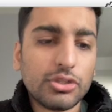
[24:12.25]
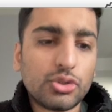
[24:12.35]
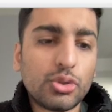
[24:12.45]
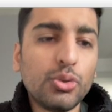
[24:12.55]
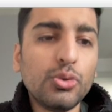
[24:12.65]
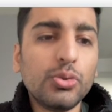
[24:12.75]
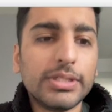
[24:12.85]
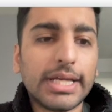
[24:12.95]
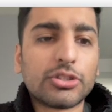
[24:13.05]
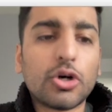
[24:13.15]
to
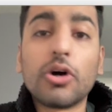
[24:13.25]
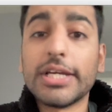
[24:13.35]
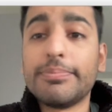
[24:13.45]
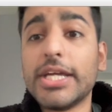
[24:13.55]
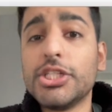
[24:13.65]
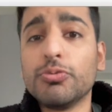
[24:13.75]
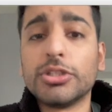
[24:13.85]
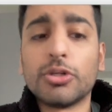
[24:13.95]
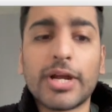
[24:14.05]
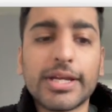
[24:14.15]
that target page you
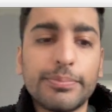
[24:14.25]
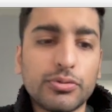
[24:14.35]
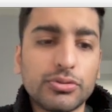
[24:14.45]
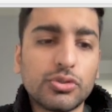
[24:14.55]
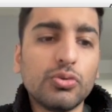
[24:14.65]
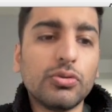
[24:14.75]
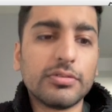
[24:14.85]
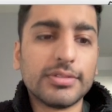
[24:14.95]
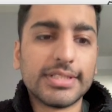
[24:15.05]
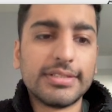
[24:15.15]
want to rank, because Google
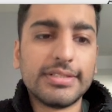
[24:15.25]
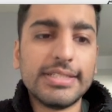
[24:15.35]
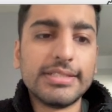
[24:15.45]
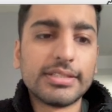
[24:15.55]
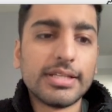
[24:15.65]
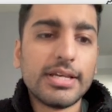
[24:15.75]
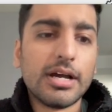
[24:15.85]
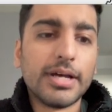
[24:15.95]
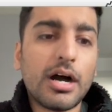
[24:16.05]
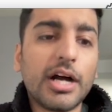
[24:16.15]
consider these
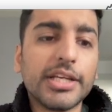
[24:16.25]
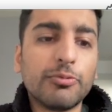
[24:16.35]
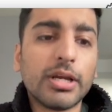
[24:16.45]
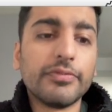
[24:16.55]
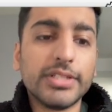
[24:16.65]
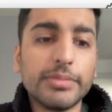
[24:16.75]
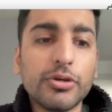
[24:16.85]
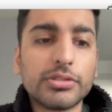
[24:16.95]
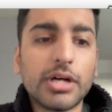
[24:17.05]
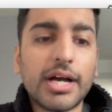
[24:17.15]
highly relevant, the
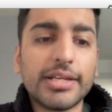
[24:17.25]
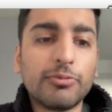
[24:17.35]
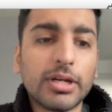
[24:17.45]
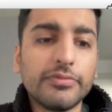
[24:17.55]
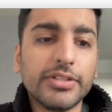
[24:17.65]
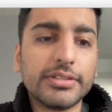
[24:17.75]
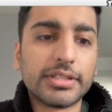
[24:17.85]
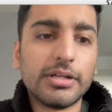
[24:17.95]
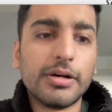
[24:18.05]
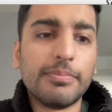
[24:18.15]
most highly relevant
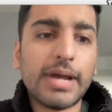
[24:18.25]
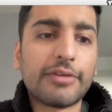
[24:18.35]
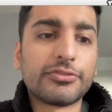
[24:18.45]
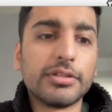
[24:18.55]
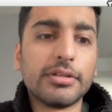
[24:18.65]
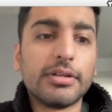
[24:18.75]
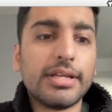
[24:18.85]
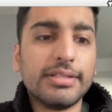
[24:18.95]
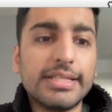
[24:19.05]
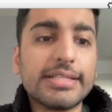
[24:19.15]
after
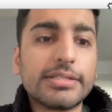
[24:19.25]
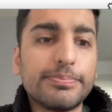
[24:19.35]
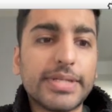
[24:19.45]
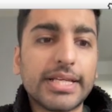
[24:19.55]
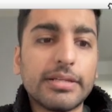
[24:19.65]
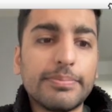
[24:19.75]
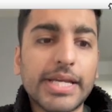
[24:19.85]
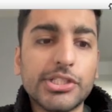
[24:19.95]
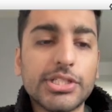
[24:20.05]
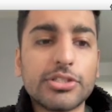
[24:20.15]
this particular
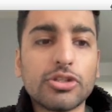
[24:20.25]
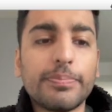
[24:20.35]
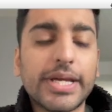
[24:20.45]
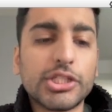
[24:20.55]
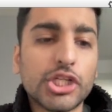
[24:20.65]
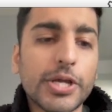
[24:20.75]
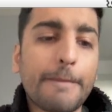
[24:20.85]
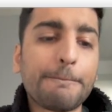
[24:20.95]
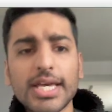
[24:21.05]
page, this top page here.